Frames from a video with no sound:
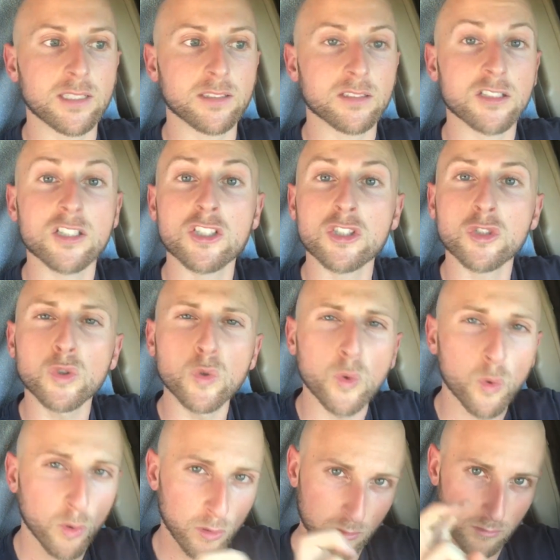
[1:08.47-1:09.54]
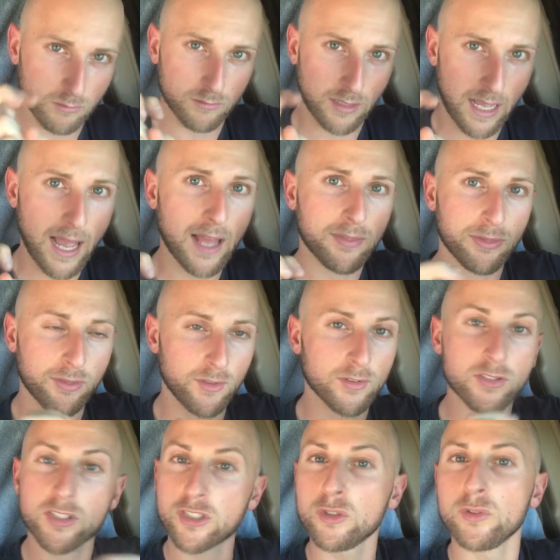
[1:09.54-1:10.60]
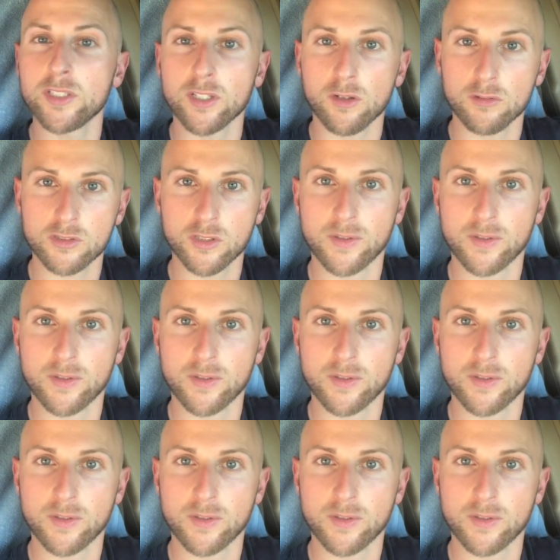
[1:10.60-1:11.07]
in school at the studios.